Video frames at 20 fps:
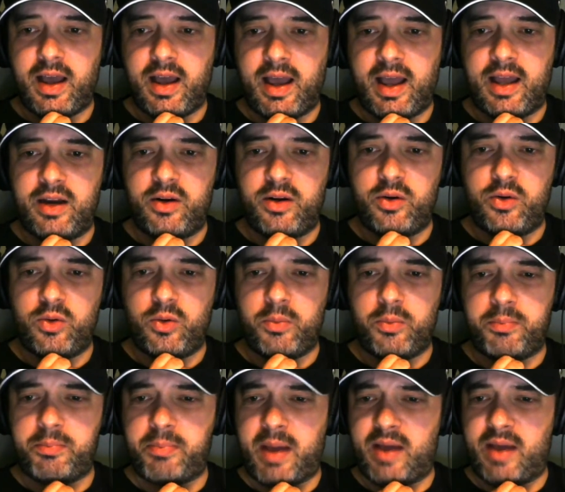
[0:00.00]
and
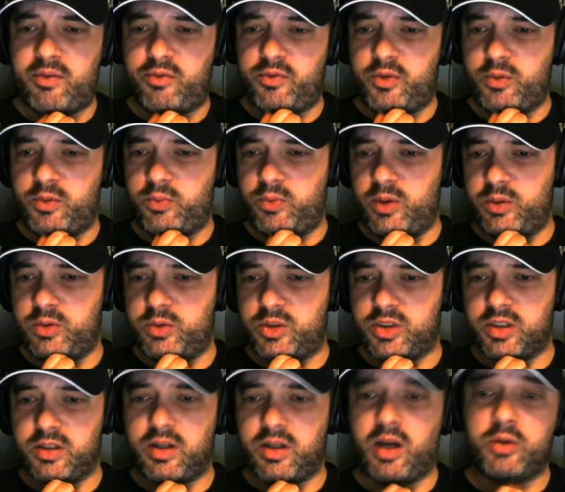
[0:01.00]
Bamford,
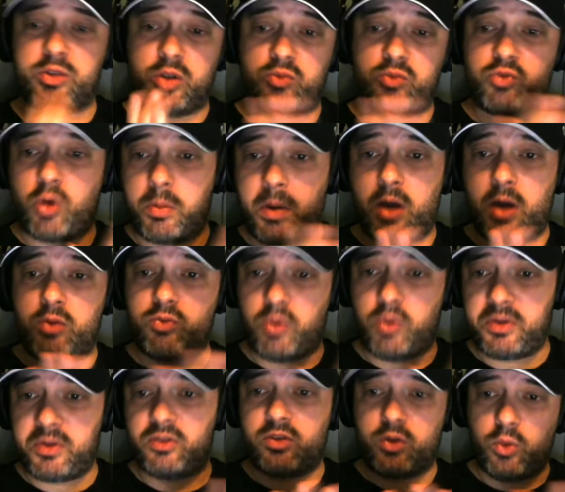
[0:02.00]
Wilson? Oh, so
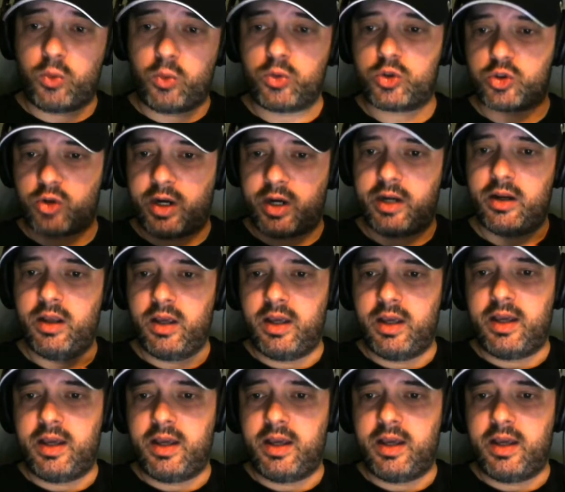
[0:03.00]
Robertson or Trent.